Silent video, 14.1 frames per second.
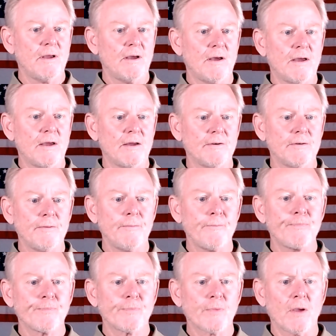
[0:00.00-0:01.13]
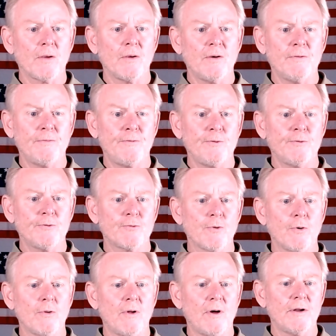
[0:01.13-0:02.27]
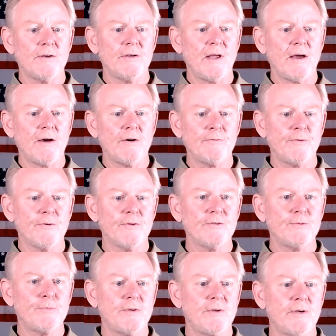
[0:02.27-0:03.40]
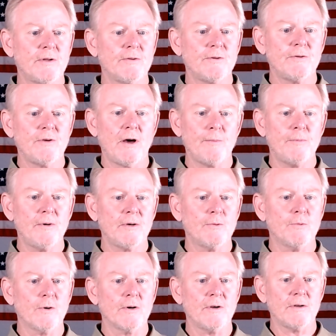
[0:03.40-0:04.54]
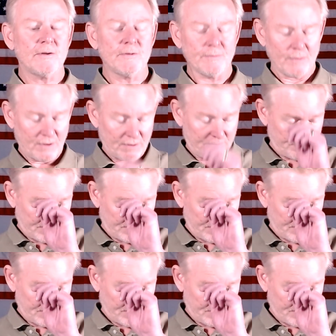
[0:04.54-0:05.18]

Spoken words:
And if you scroll on down for this particular topic, we're going to be